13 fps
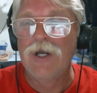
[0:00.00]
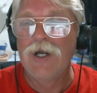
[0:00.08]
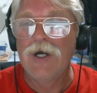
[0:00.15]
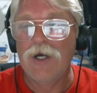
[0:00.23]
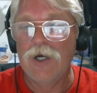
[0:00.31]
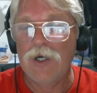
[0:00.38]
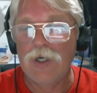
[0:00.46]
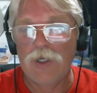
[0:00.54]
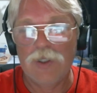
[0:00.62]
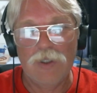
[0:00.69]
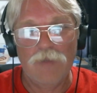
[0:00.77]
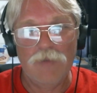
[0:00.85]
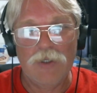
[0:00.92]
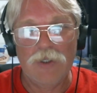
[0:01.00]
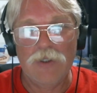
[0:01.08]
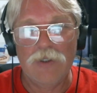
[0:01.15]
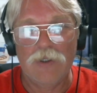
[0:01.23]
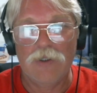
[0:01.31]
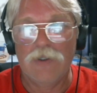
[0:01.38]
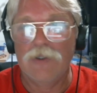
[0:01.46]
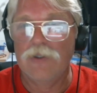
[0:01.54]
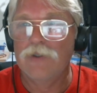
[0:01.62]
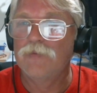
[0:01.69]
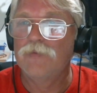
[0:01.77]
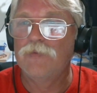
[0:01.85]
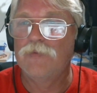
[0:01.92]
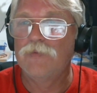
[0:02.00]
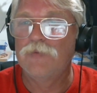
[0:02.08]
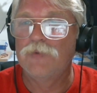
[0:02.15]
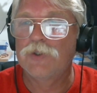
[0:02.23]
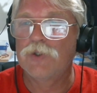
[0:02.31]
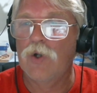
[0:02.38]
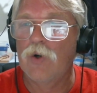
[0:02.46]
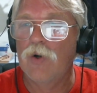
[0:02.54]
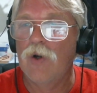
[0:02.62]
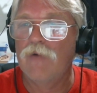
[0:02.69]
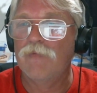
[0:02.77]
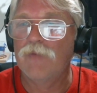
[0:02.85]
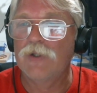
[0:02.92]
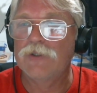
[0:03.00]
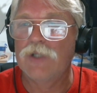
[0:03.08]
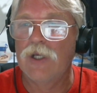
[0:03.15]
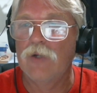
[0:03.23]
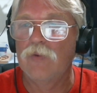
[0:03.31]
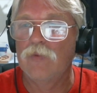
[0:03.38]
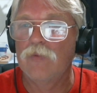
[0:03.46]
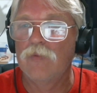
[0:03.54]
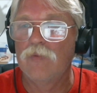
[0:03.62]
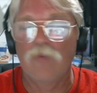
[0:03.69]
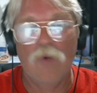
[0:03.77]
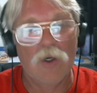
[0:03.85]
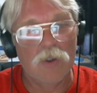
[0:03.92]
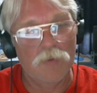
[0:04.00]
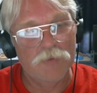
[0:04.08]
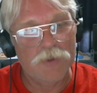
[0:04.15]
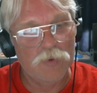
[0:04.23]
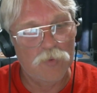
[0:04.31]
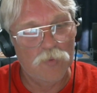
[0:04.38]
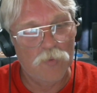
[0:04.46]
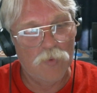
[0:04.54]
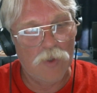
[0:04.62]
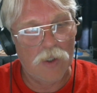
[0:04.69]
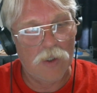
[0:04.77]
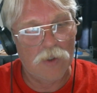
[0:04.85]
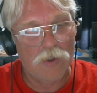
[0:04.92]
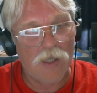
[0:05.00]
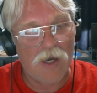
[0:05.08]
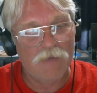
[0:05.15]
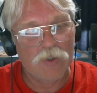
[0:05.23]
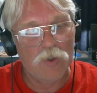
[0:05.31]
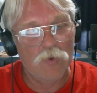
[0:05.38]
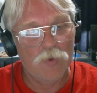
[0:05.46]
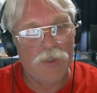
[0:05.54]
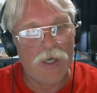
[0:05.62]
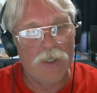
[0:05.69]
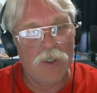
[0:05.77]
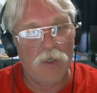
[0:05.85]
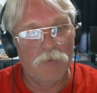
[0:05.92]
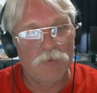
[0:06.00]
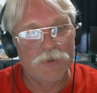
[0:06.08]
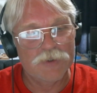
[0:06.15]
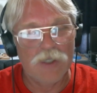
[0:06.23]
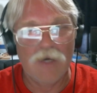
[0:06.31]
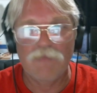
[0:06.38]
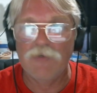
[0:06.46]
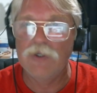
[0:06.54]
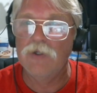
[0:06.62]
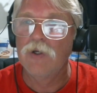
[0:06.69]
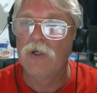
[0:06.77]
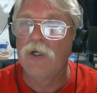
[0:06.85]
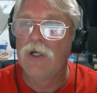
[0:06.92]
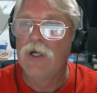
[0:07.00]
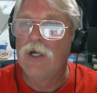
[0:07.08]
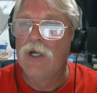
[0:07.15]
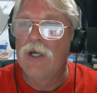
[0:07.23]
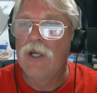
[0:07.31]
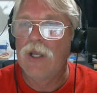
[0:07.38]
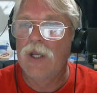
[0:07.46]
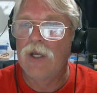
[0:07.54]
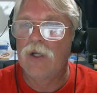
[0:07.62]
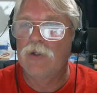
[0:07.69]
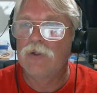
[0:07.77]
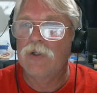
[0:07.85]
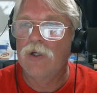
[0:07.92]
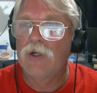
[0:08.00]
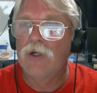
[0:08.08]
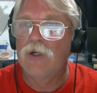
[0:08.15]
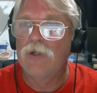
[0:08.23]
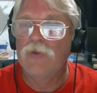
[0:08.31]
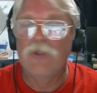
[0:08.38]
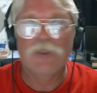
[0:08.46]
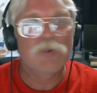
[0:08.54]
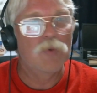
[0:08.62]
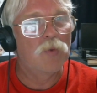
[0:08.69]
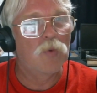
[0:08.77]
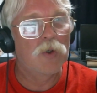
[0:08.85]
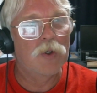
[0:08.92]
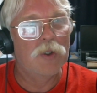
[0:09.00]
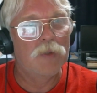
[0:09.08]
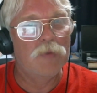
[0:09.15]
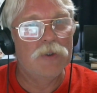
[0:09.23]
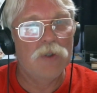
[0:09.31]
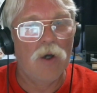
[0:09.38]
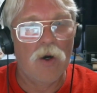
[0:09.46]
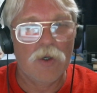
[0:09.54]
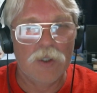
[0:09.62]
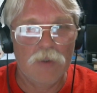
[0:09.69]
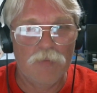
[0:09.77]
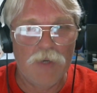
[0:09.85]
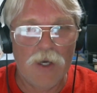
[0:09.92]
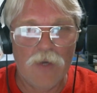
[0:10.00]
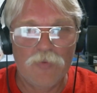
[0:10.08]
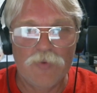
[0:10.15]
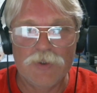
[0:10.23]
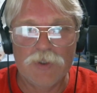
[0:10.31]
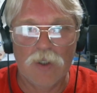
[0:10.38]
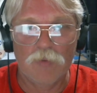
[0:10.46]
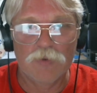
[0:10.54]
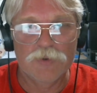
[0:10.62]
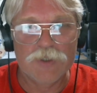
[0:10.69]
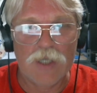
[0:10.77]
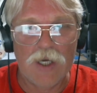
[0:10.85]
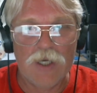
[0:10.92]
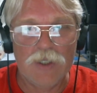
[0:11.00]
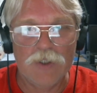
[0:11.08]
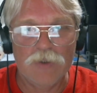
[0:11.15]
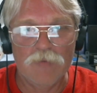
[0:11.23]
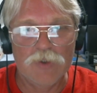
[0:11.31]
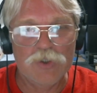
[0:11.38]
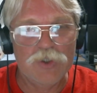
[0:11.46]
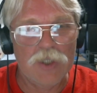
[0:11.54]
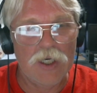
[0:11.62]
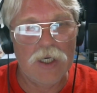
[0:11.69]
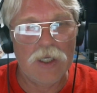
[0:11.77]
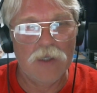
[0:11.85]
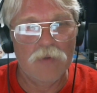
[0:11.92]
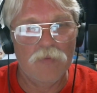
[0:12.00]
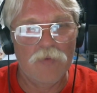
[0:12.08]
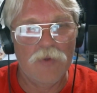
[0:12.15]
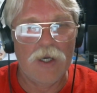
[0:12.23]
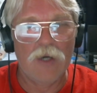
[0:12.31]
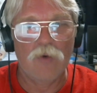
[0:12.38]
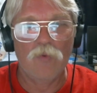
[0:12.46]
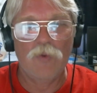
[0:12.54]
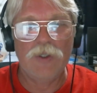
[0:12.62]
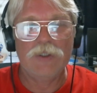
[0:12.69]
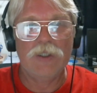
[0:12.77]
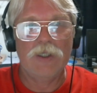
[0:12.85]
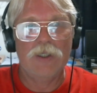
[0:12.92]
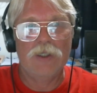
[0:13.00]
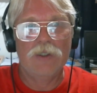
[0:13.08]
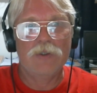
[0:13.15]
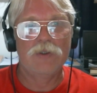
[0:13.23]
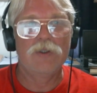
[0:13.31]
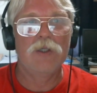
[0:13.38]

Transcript: uh, let me uh, start off by saying welcome to uh, live Q and A number seven. And uh, in this one, we're going to be talking about the double-sided machining that we did